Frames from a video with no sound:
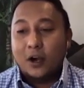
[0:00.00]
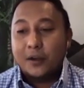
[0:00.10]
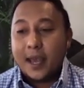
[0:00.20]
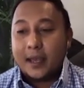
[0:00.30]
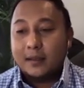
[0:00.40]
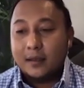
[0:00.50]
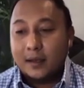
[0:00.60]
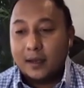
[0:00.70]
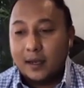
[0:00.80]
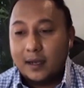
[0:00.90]
Okay.
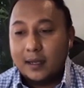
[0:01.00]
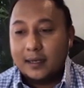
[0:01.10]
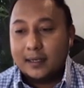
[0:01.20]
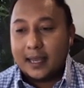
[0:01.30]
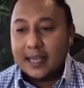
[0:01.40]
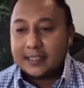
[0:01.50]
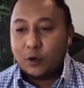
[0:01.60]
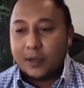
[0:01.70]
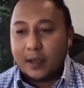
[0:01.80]
Okay, let's go.